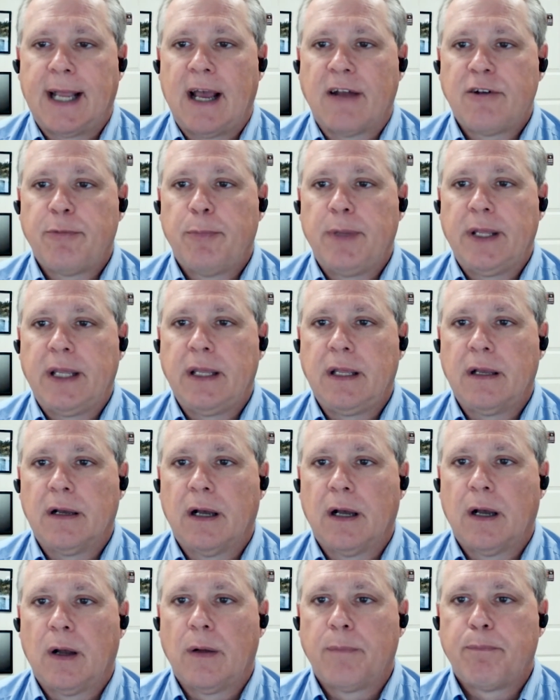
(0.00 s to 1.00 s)
They have to be
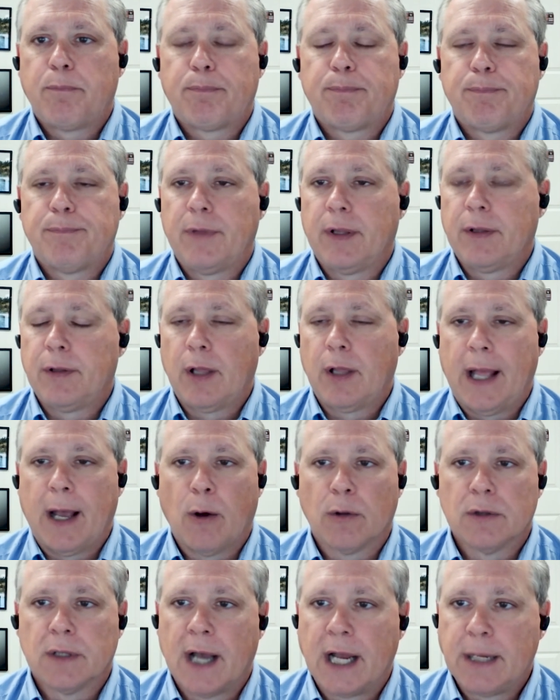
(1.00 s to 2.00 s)
uh,
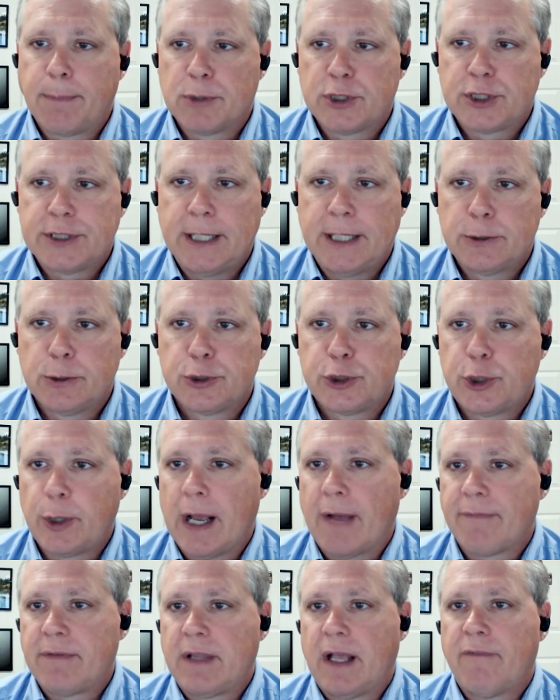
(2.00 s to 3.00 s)
outlined procedures.
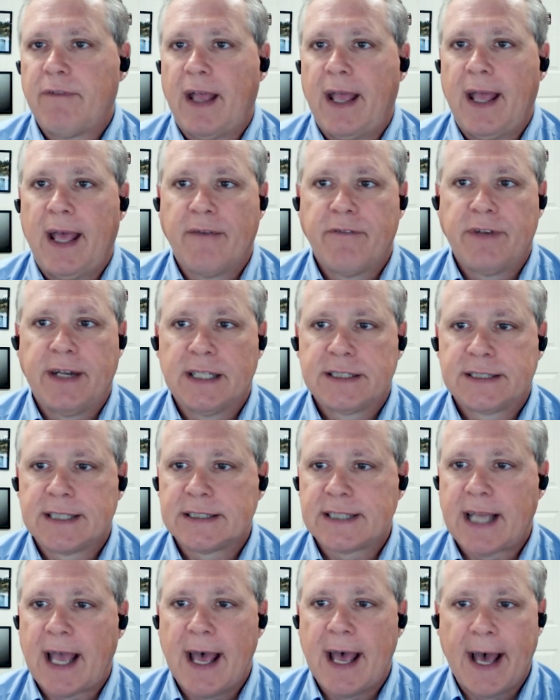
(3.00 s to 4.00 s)
You have to have
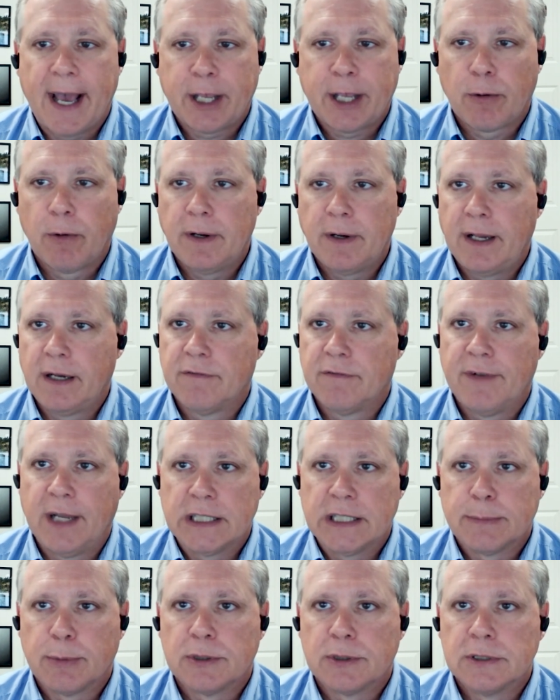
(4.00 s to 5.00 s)
evidence that's accurate and
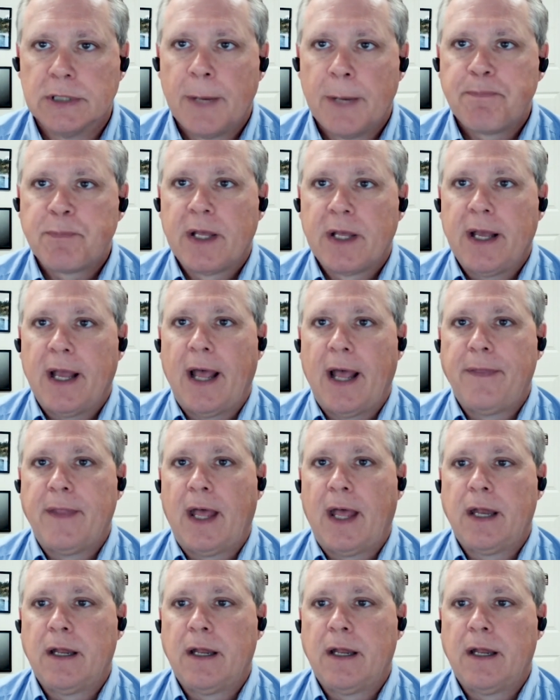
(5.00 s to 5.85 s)
available. And